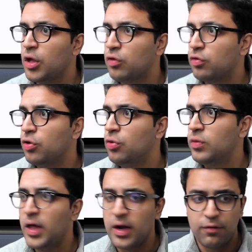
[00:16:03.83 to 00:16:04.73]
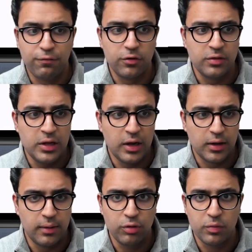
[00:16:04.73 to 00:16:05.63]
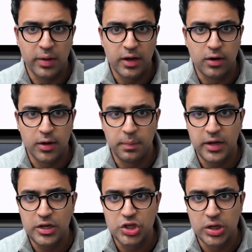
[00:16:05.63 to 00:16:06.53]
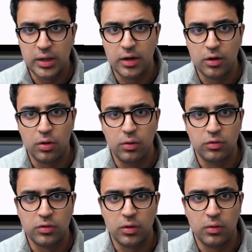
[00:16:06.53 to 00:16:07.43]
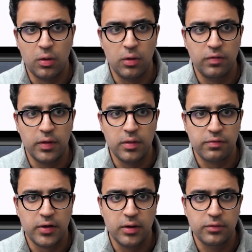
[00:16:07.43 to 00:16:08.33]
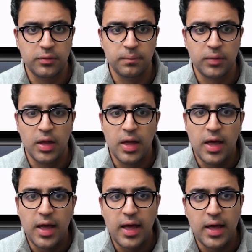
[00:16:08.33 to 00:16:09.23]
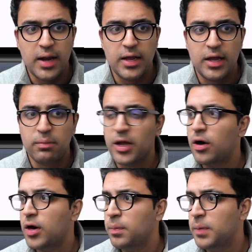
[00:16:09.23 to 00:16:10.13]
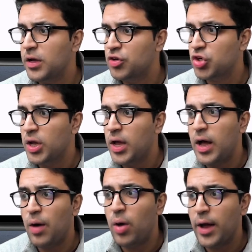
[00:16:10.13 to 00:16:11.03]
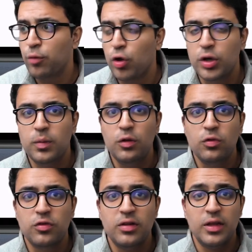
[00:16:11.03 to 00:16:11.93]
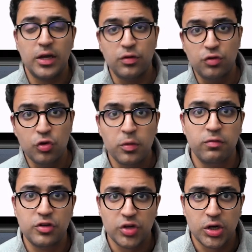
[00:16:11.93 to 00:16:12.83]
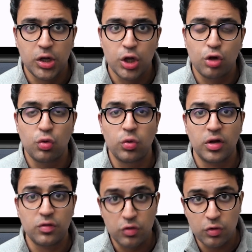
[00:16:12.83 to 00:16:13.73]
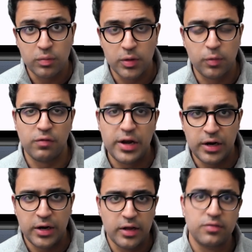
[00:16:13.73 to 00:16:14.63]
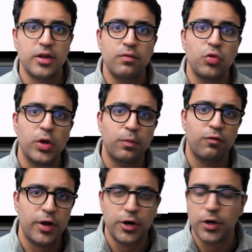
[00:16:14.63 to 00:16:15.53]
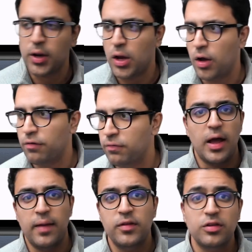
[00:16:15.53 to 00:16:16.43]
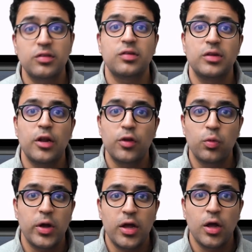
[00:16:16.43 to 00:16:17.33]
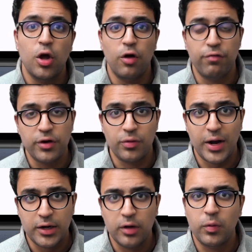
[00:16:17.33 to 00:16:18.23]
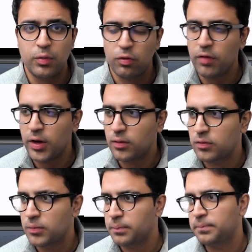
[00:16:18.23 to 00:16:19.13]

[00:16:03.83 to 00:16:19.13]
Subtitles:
So to do that, firstly, I'll come to my cart page and I'll close down all of the other files. And in my cart page, I'm going to be using the consumer widget to consume the provider instead of doing provider.off. And this is just another way of interacting with providers.